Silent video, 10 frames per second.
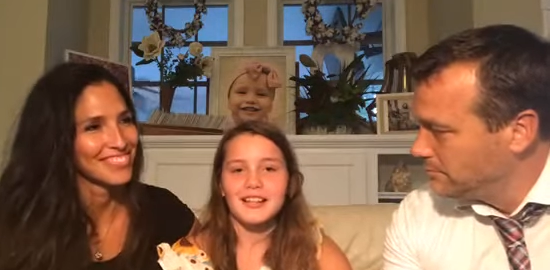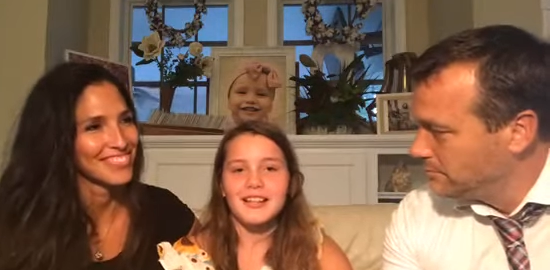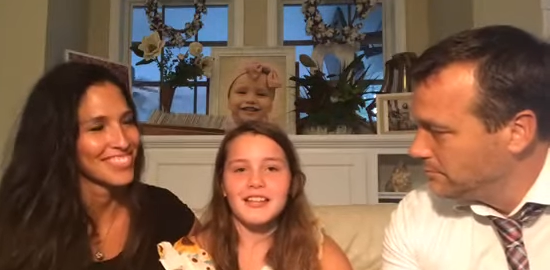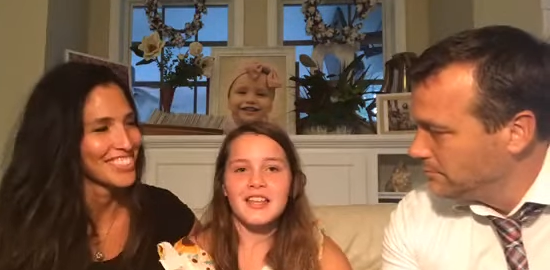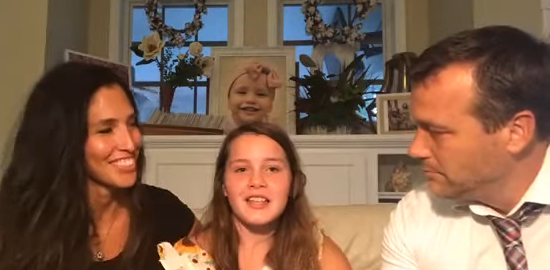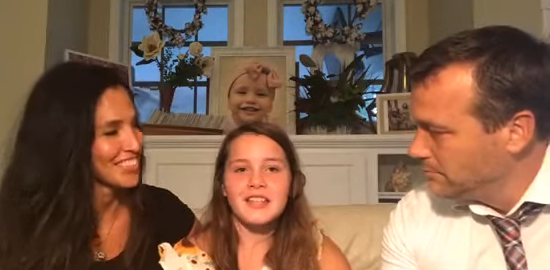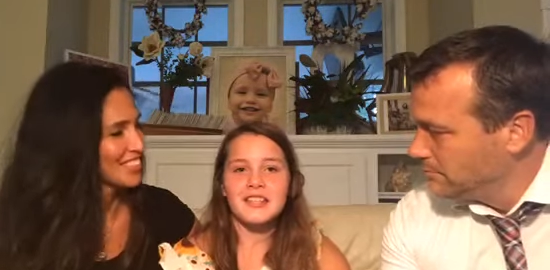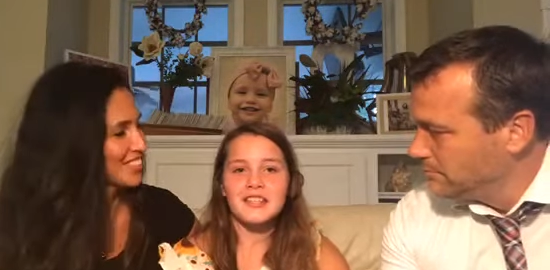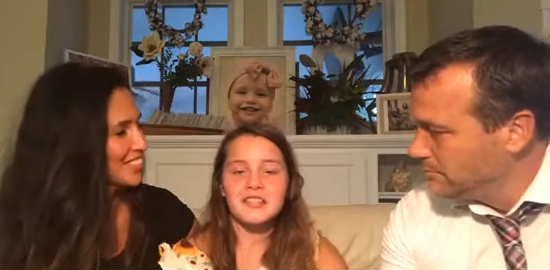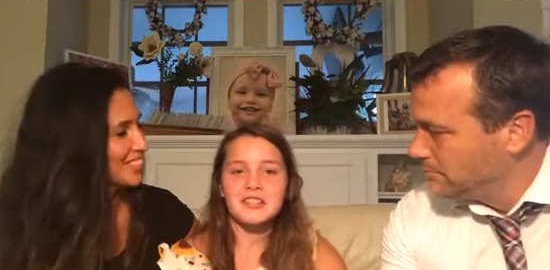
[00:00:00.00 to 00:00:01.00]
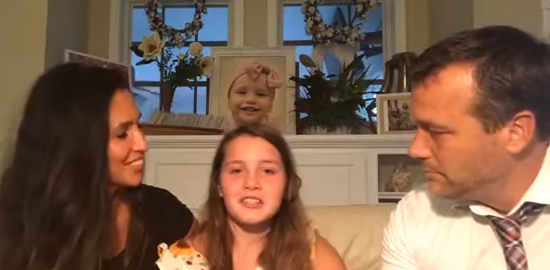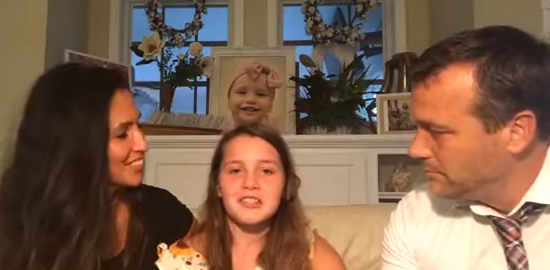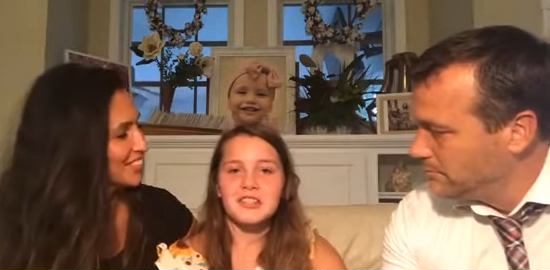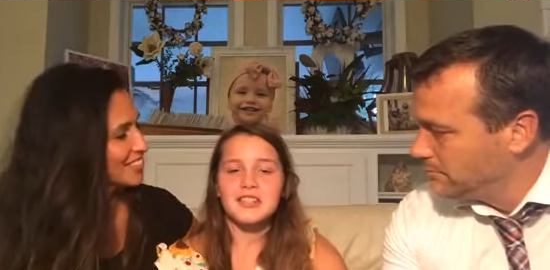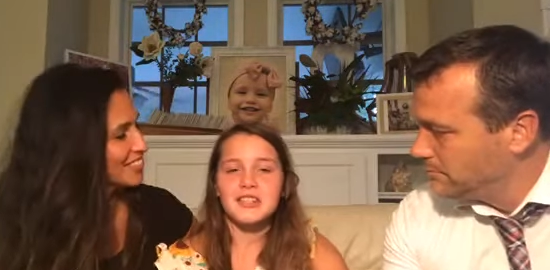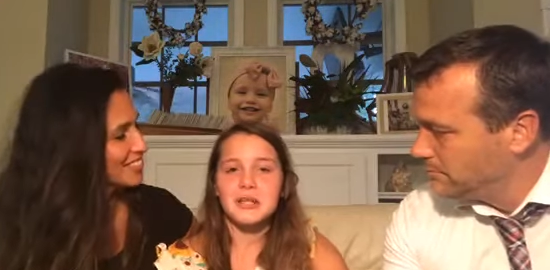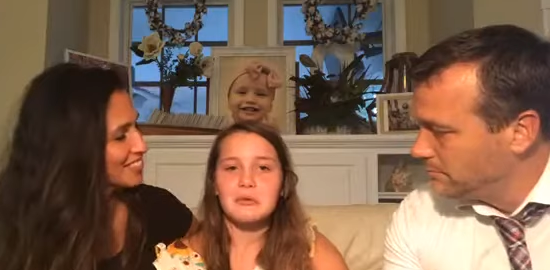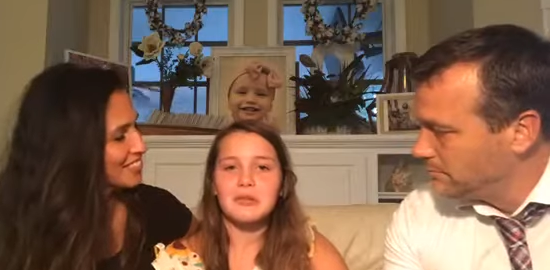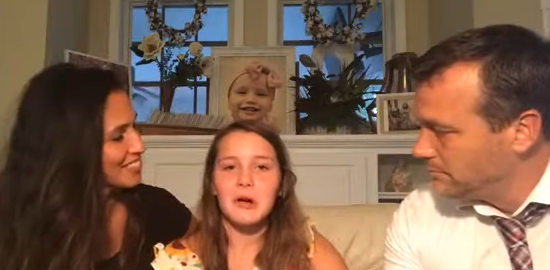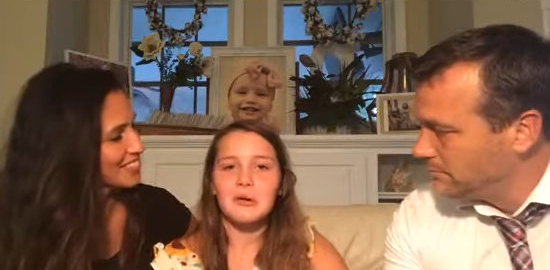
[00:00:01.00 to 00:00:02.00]
Speaker 1: and then she, she
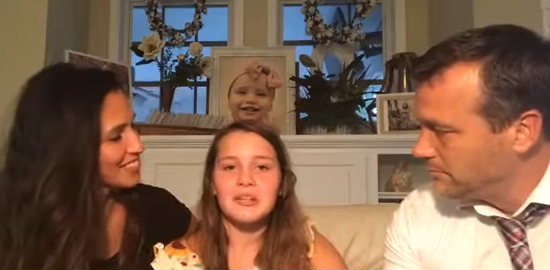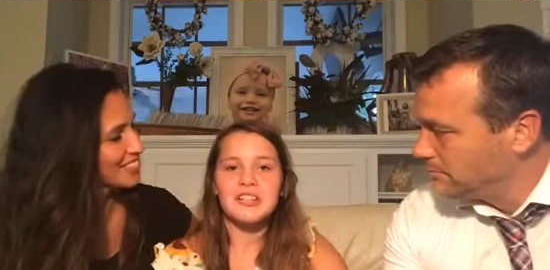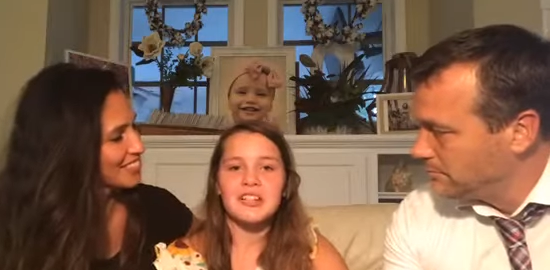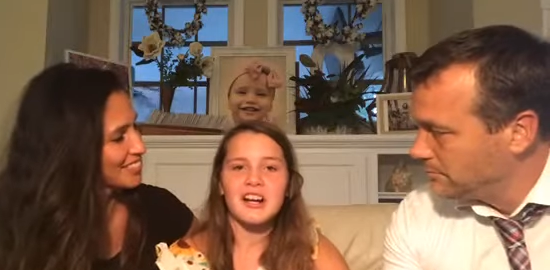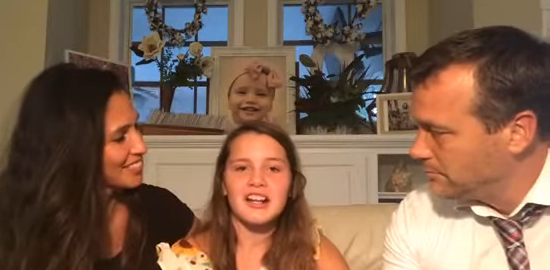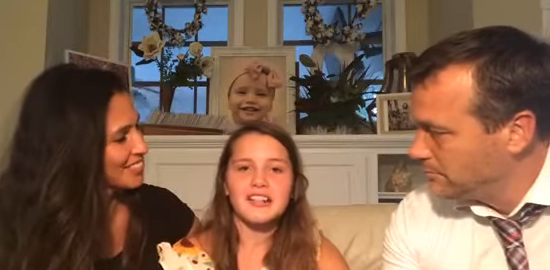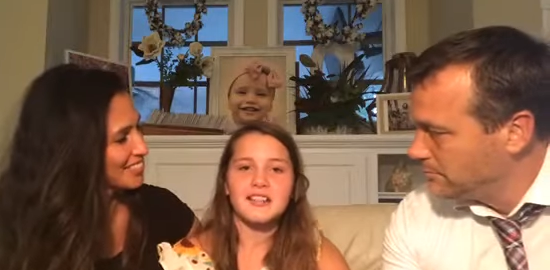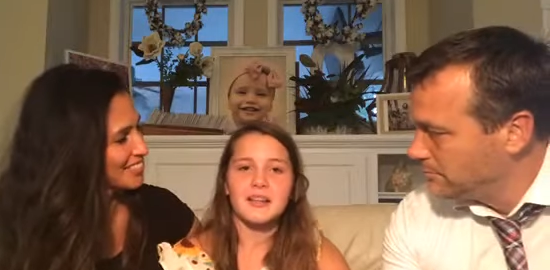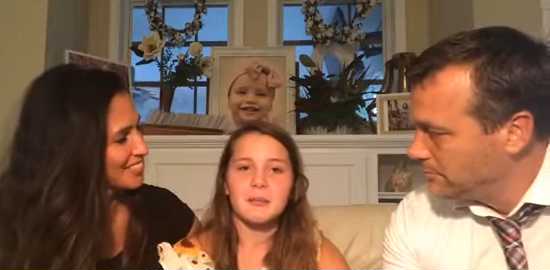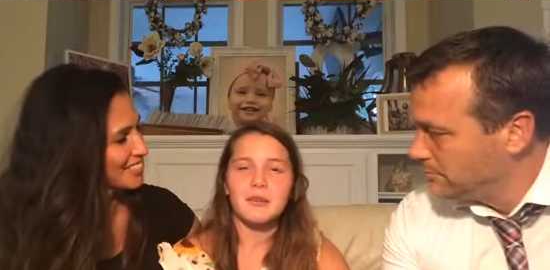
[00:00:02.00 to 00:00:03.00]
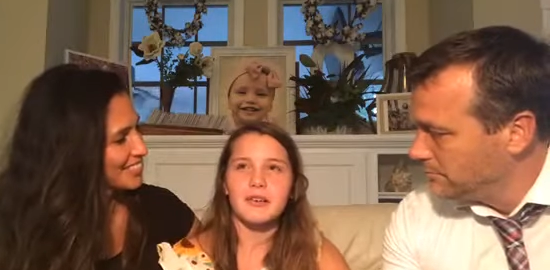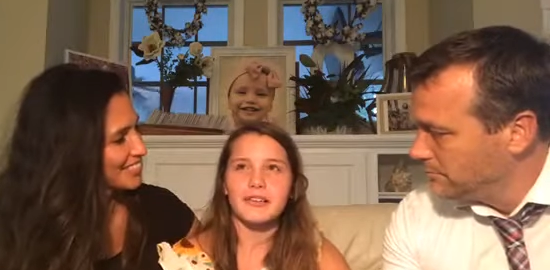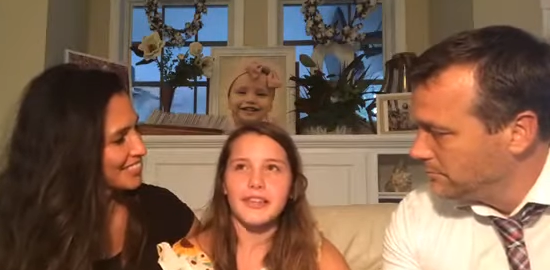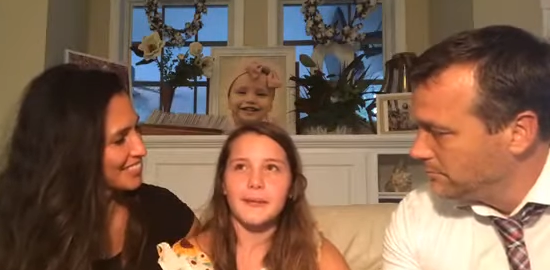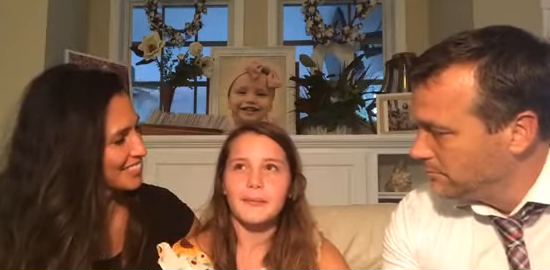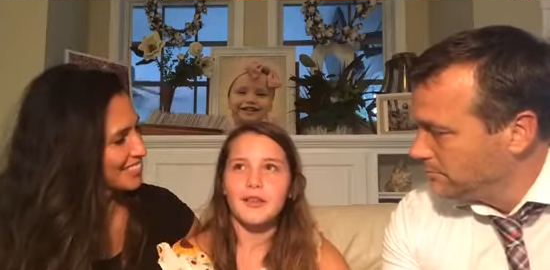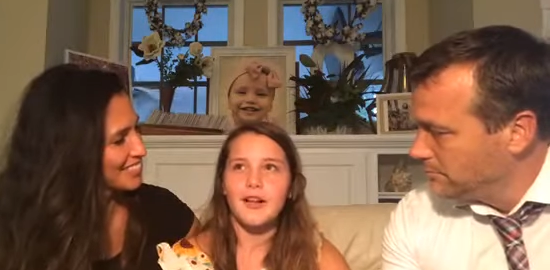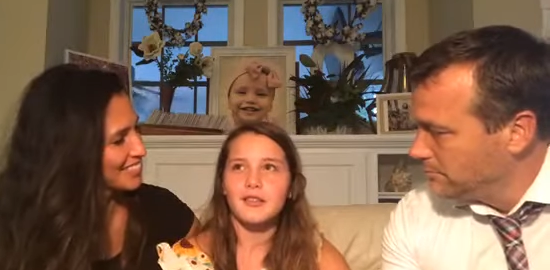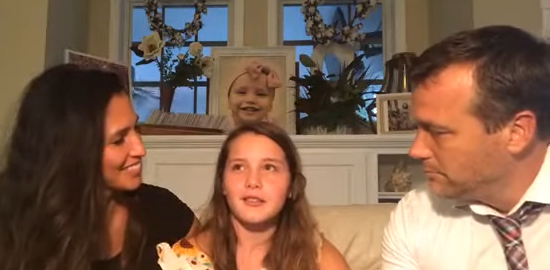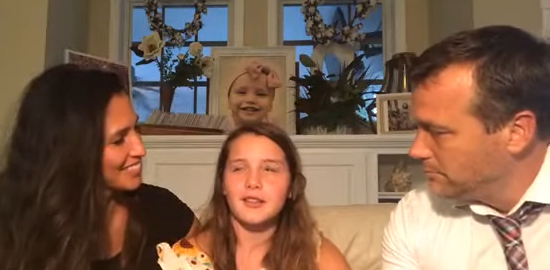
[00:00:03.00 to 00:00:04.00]
would always try to like put on lip
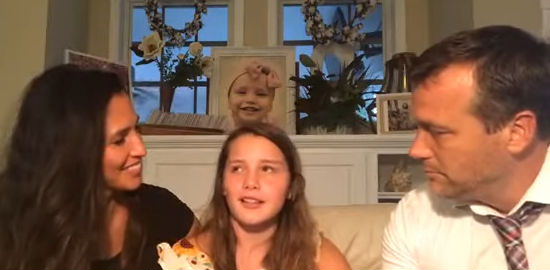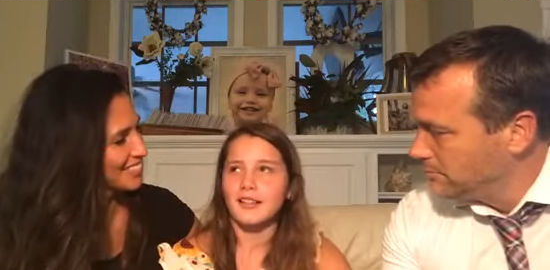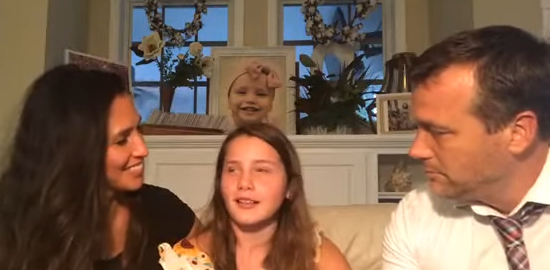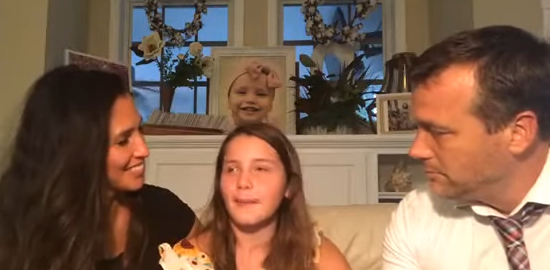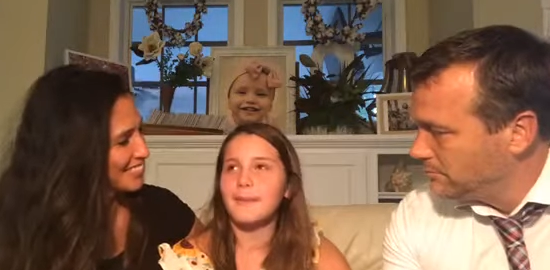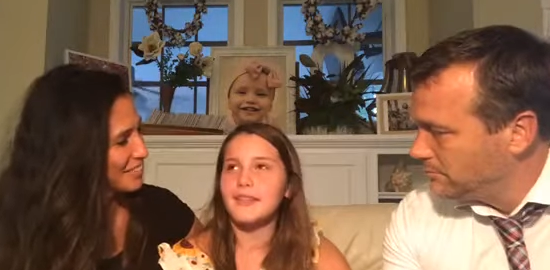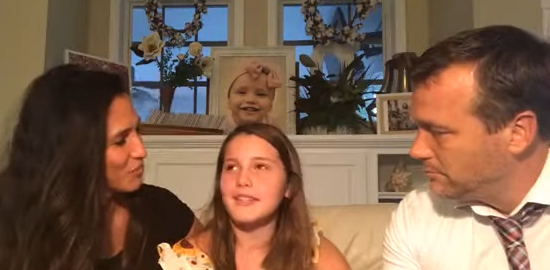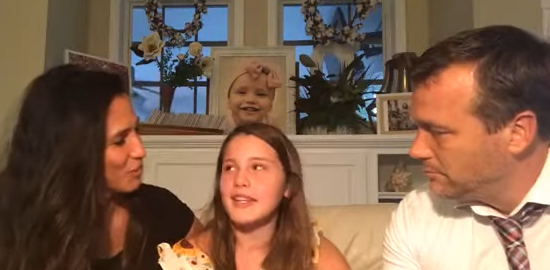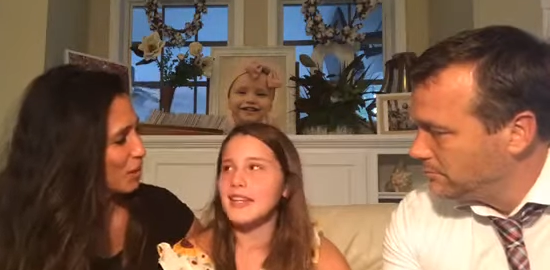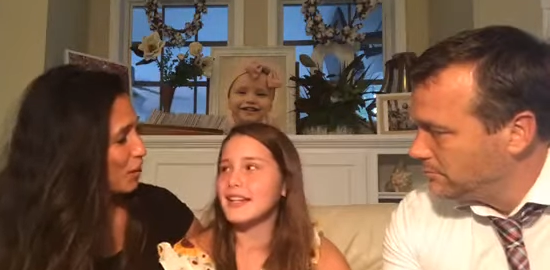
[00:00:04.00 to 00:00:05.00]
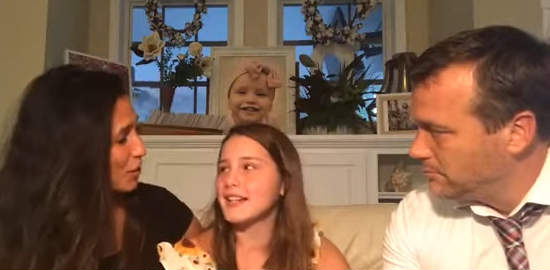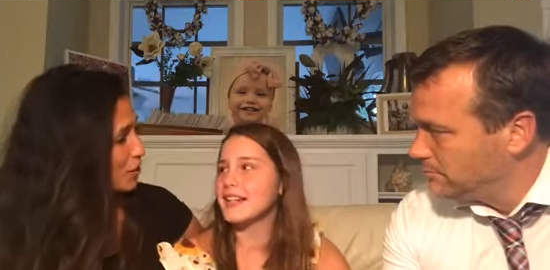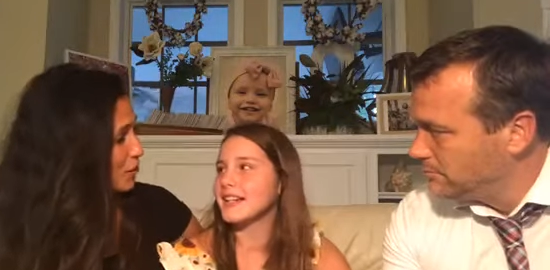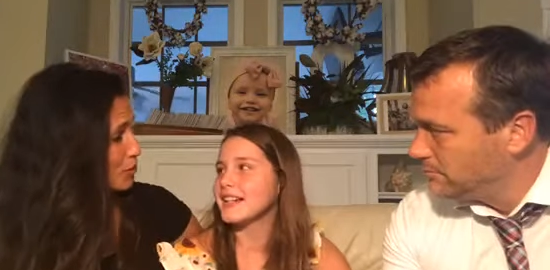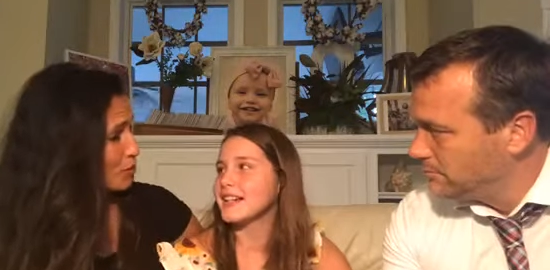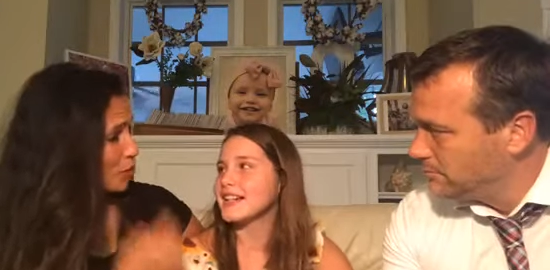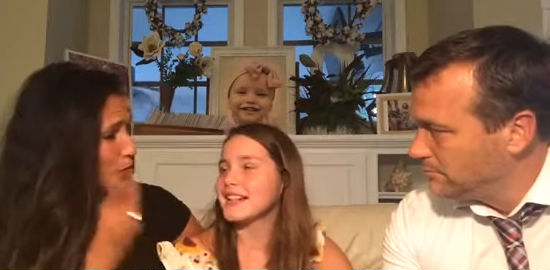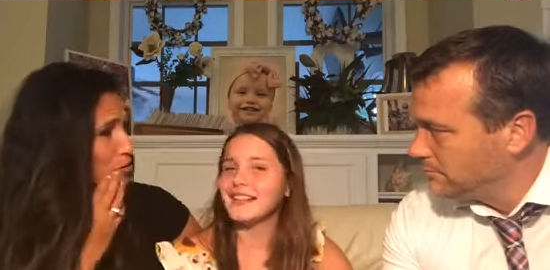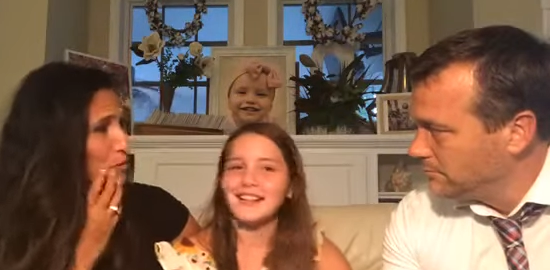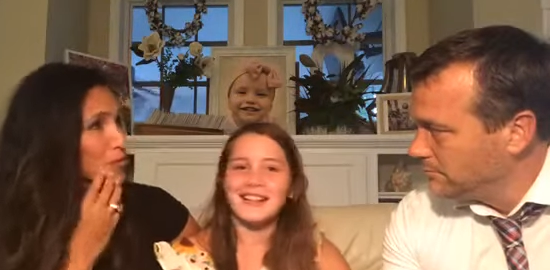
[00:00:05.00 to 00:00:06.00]
gloss or like lipstick. I, guess I
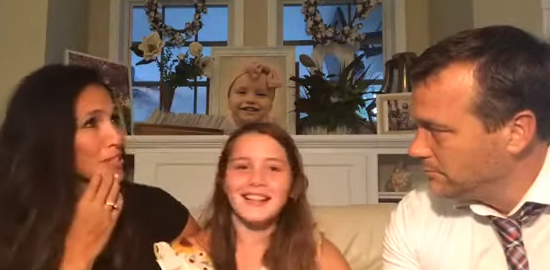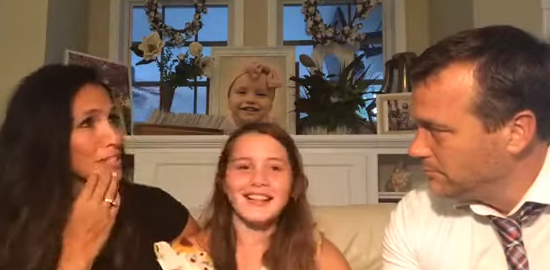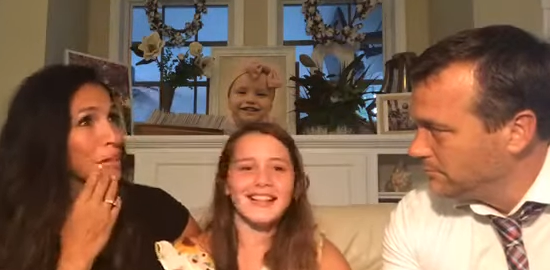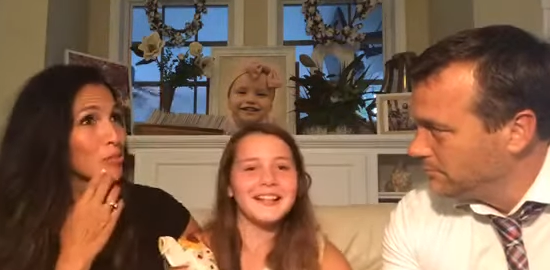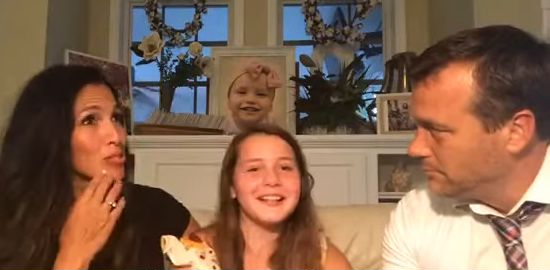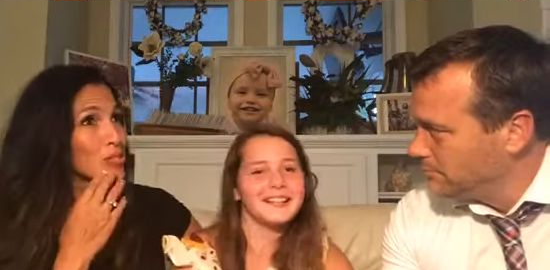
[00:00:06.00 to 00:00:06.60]
wonder if the example she